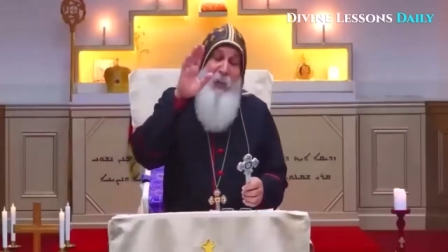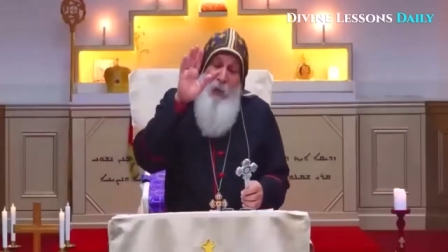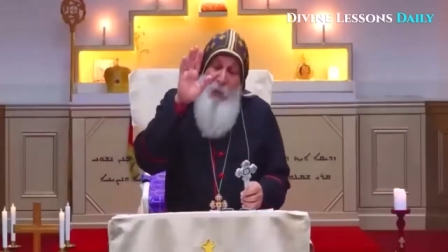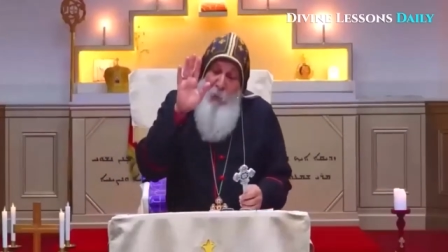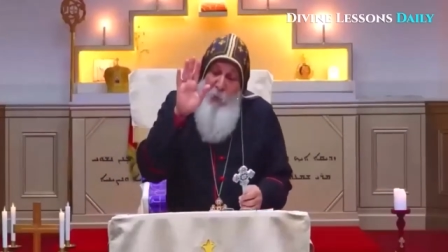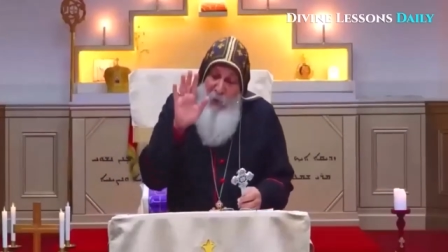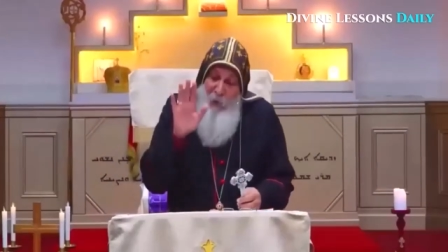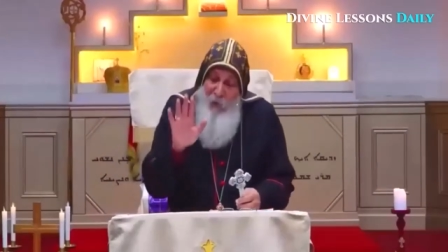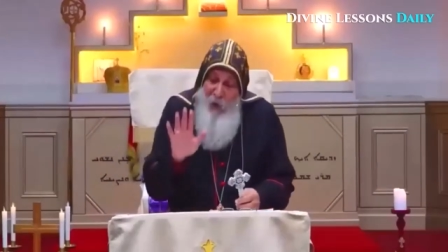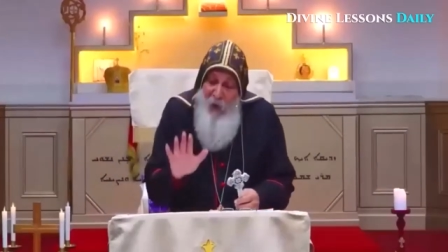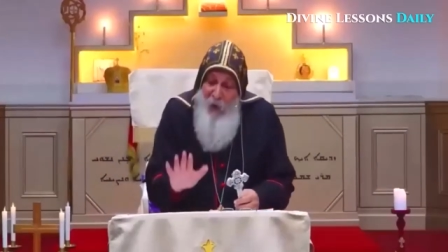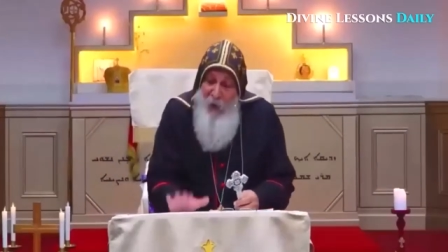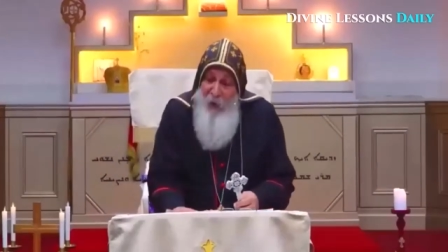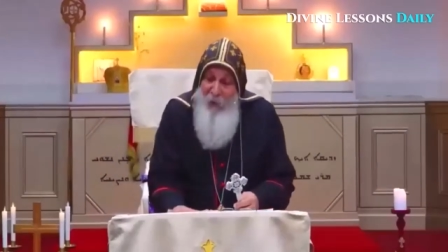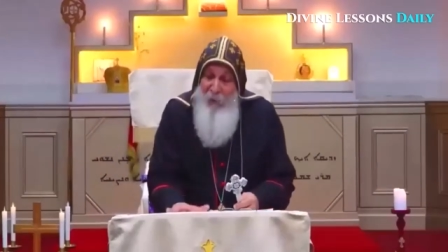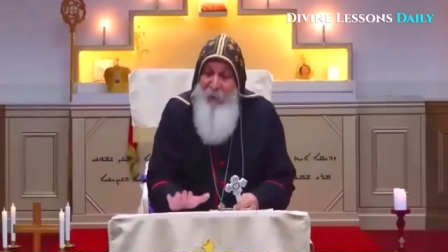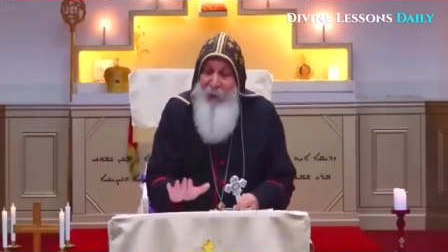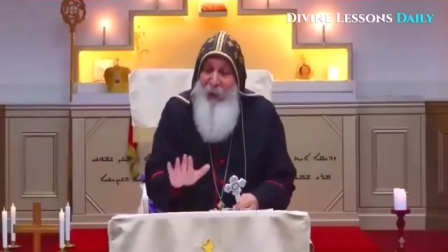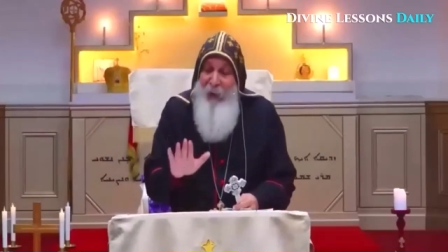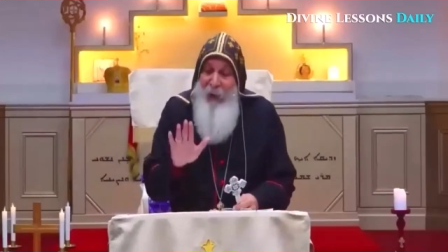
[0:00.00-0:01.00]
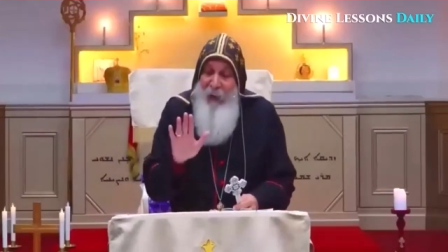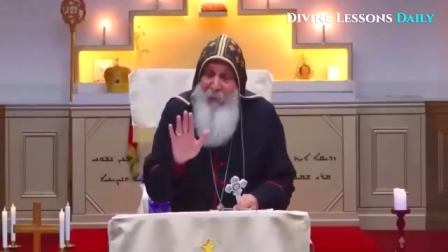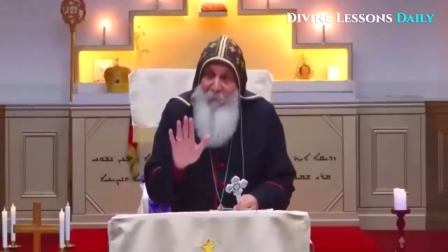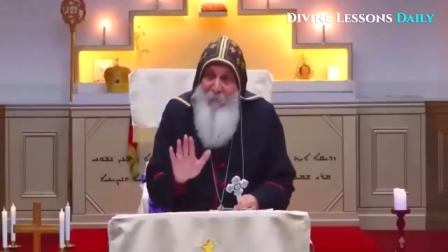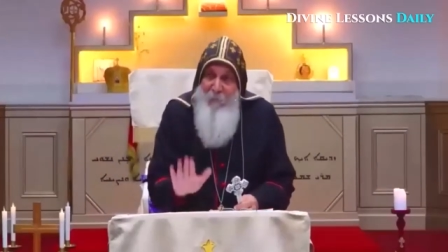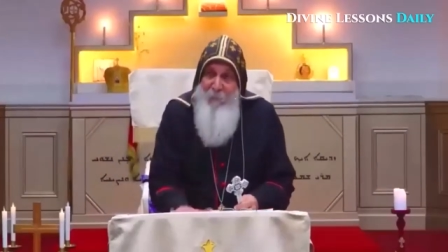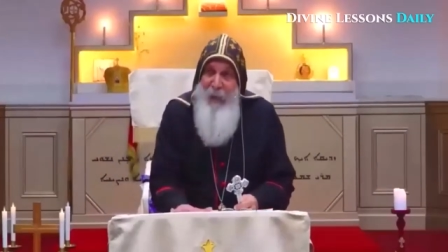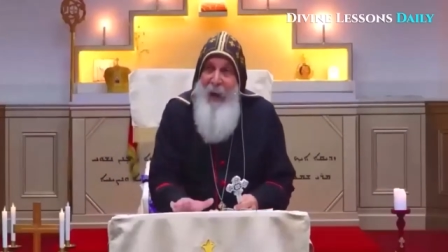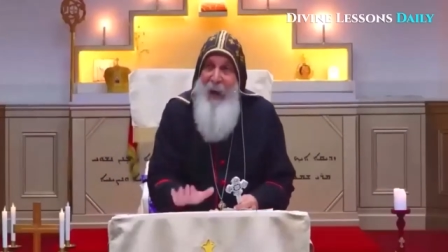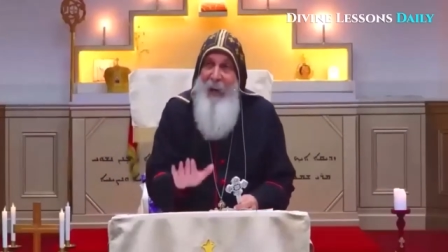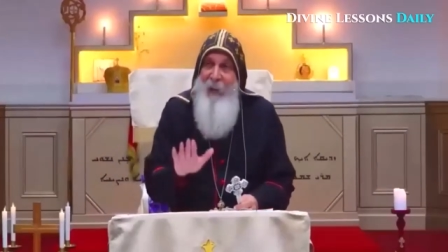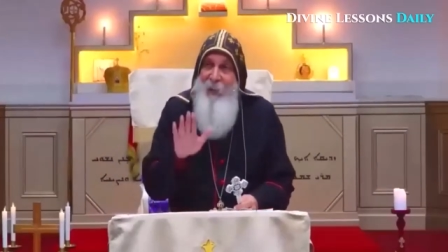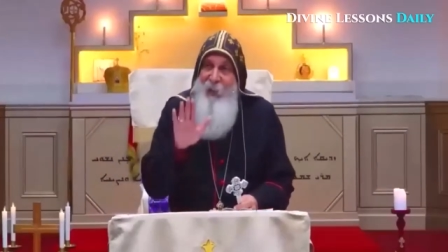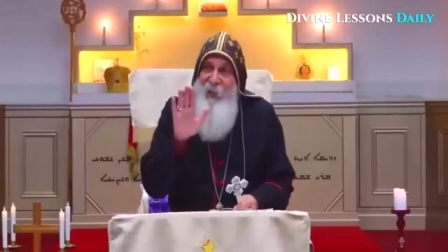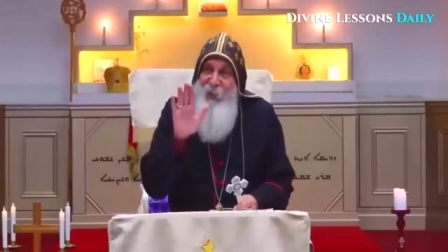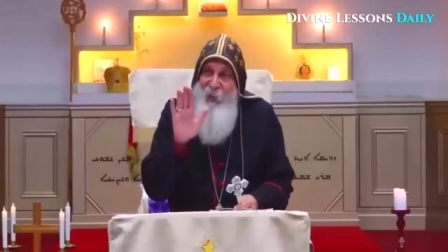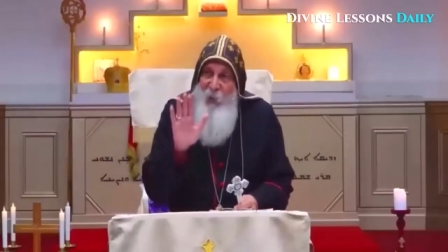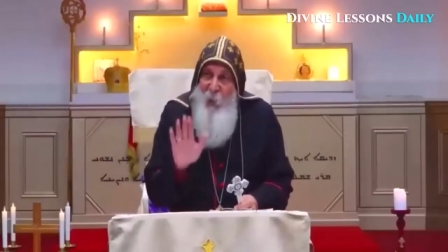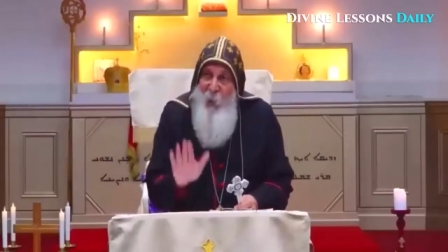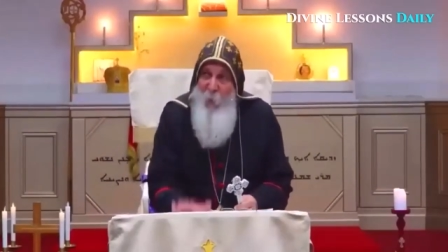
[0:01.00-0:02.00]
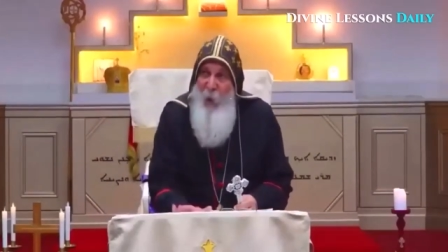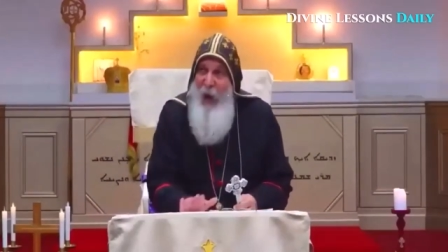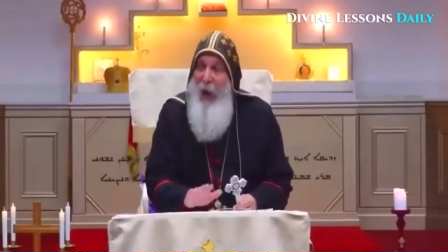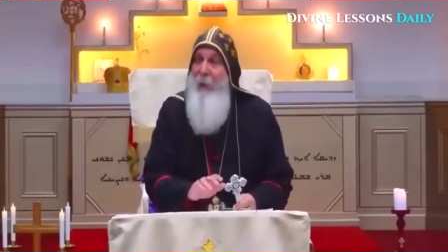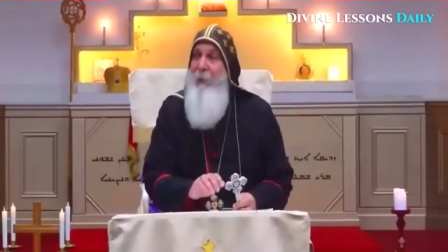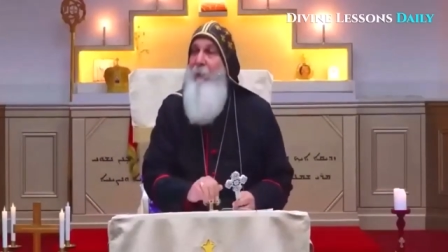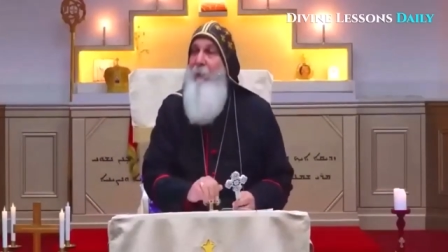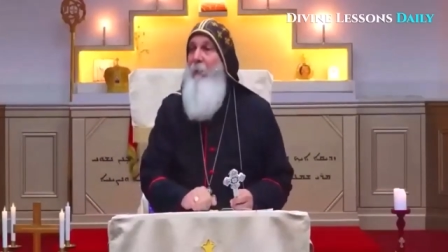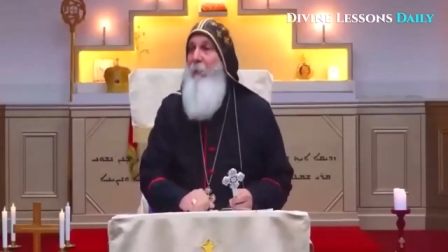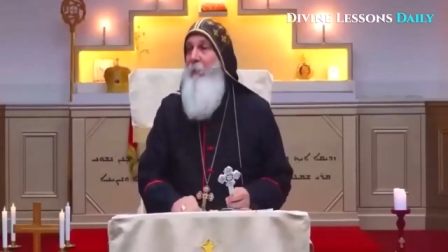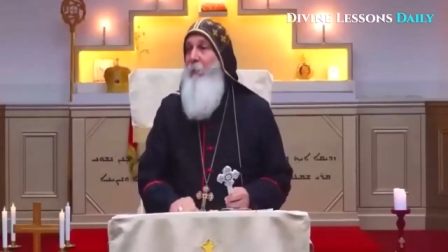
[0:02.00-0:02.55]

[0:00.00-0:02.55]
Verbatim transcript: You will only face one.